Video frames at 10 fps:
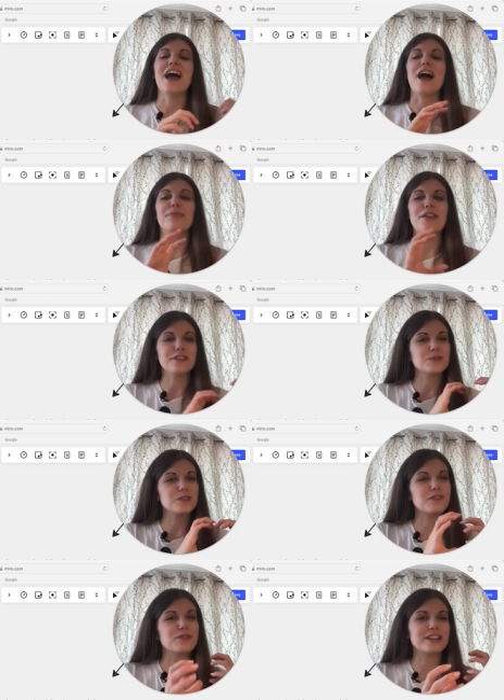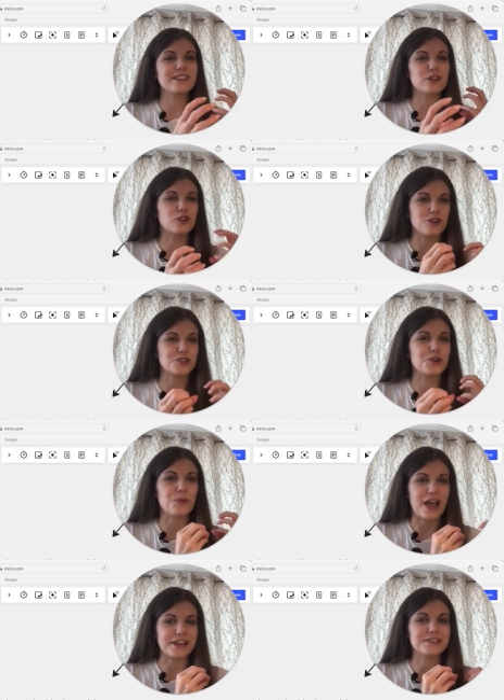Then there's also really
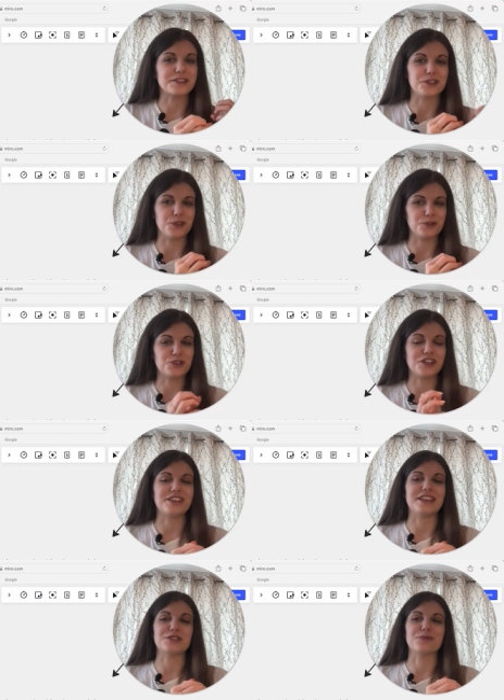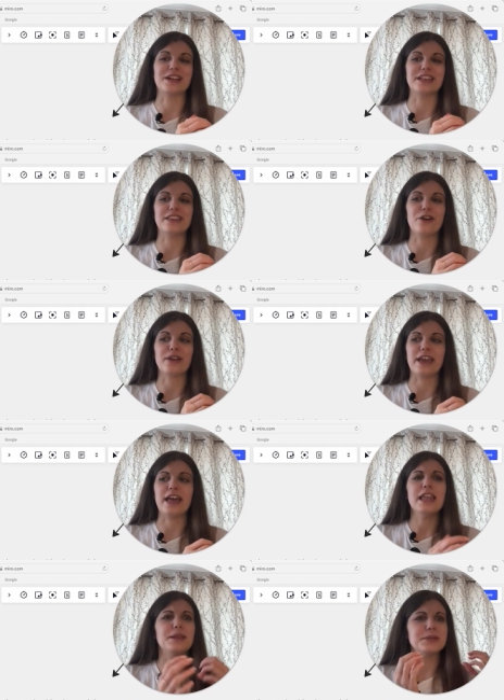logical execution. There's really that, okay,
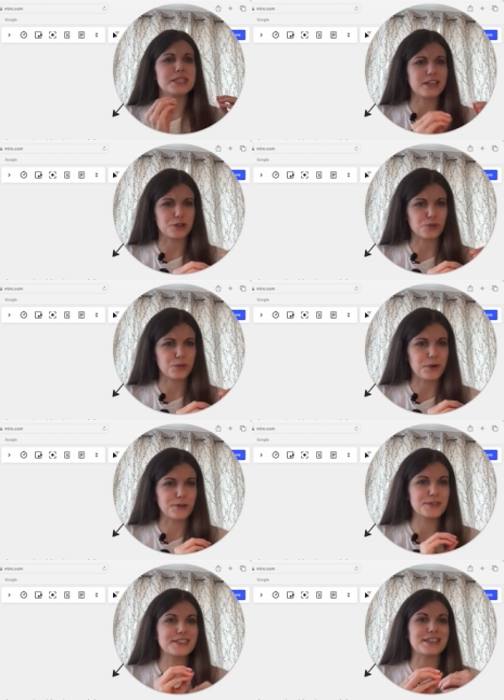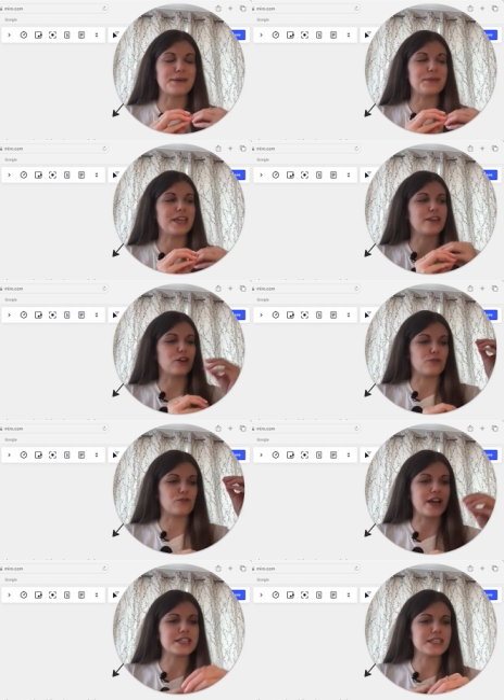let me schedule the posts. Let me,
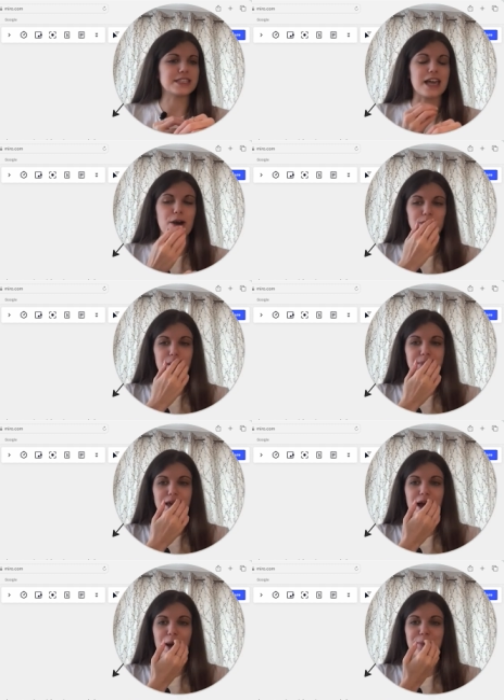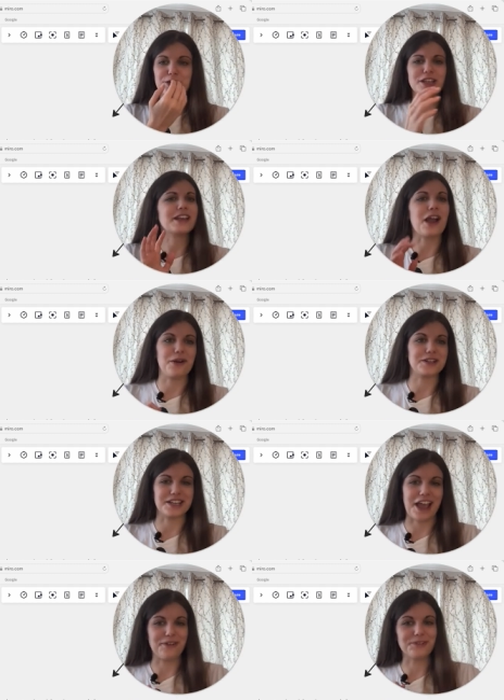write this out. Let me check the character
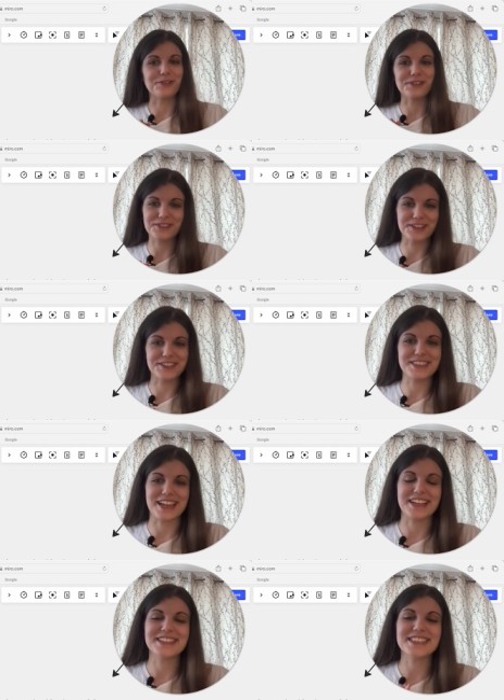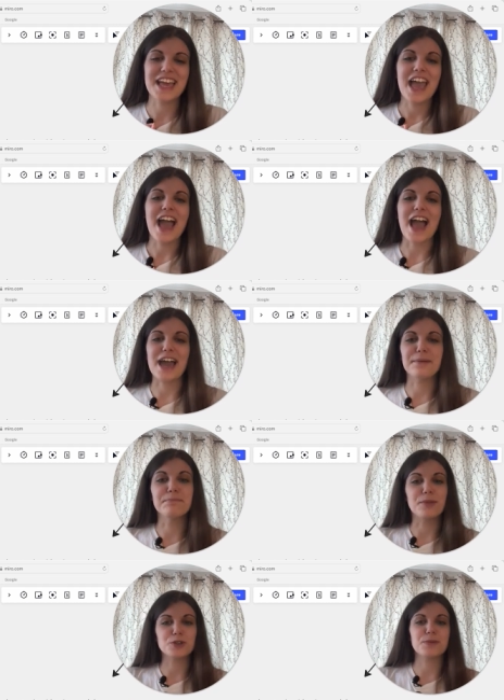count, all of those things.
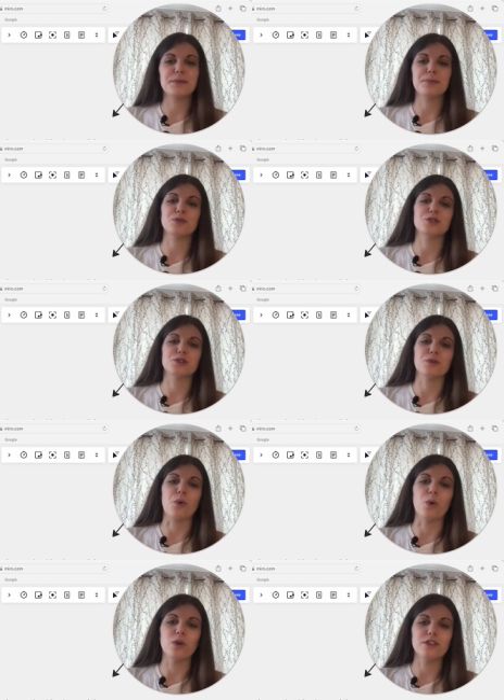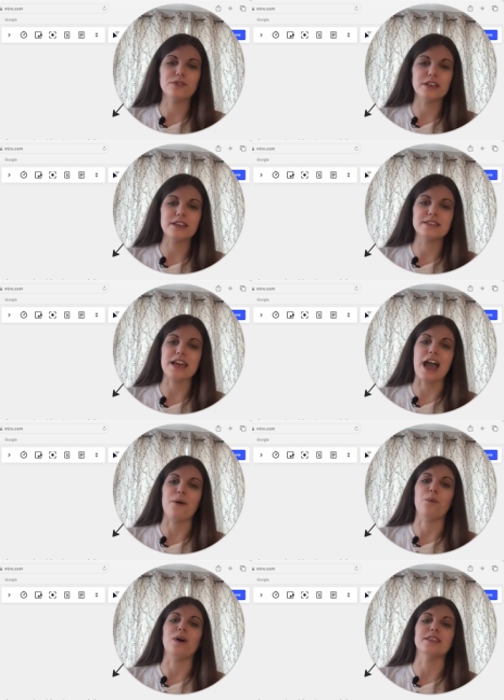And most people do all of these
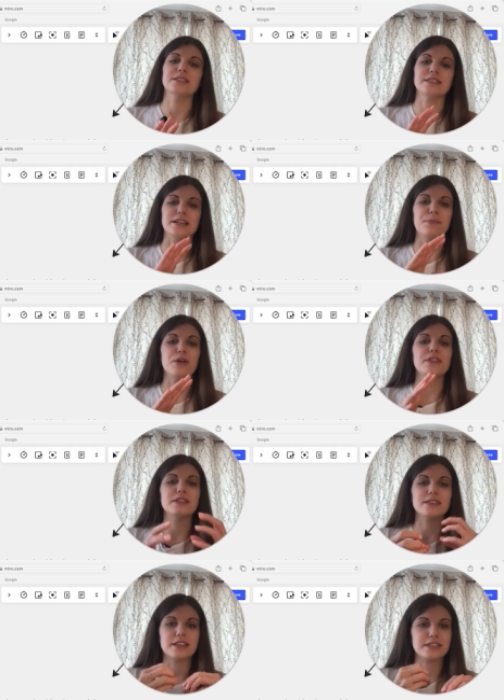at once. They put these things